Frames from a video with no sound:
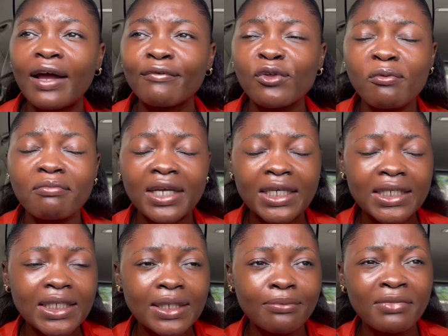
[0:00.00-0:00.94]
I've not
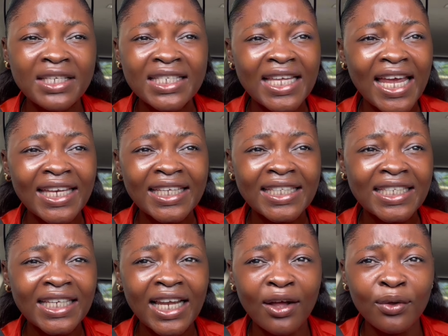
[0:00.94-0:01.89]
missed
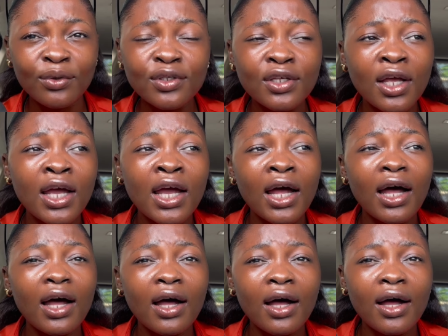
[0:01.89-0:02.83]
anything out.
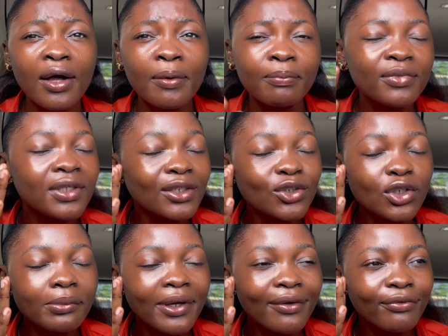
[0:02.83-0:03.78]
It's actually
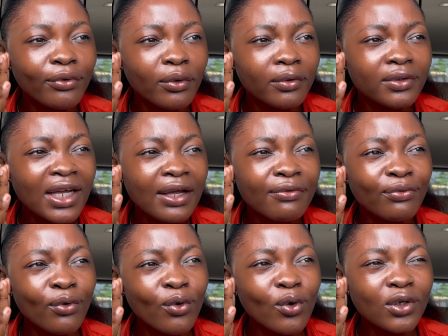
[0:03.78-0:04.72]
my fault. I
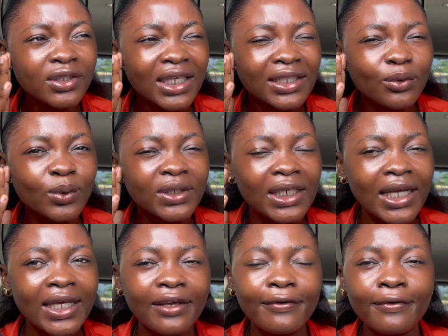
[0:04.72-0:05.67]
forgot that there was
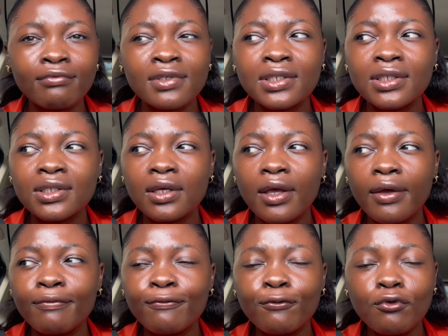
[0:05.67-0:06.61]
like a
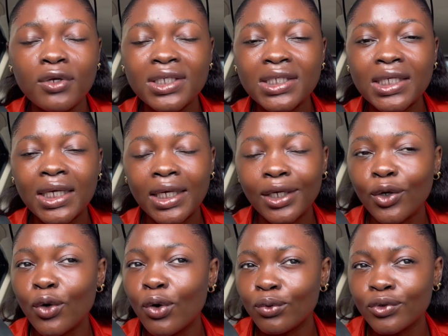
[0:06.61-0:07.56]
free skin
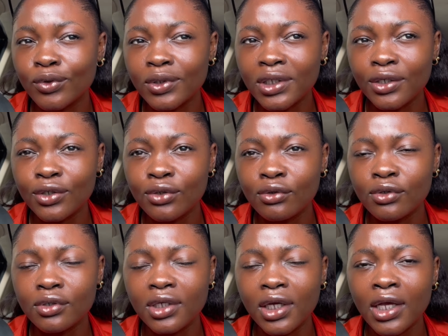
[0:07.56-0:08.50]
consultation
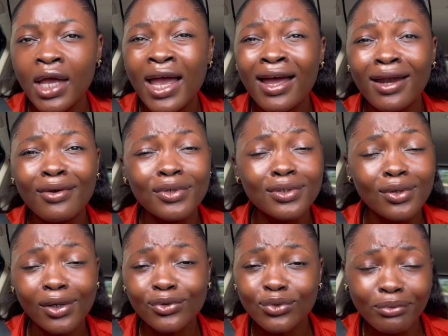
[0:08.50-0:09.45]
today. I went to go
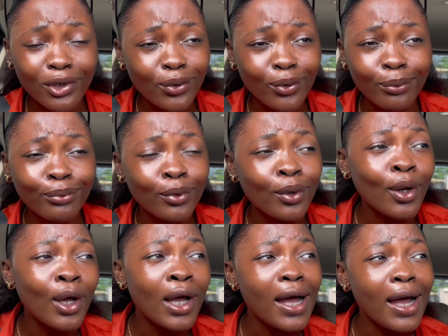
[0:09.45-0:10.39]
and do makeup,
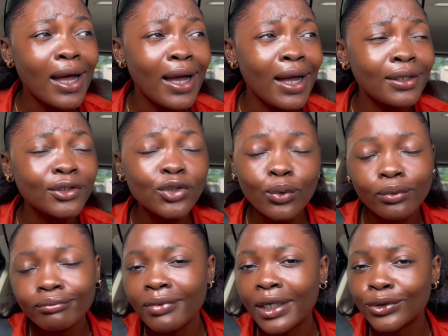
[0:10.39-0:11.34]
and so
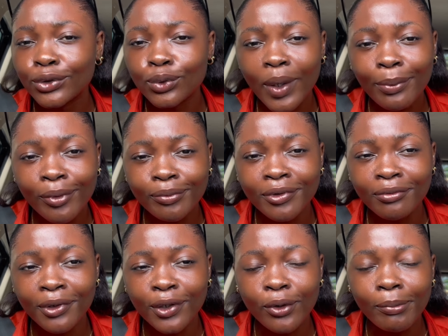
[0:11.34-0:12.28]
I just wipe up the
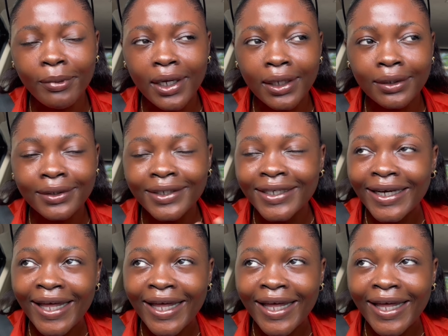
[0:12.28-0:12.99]
makeup and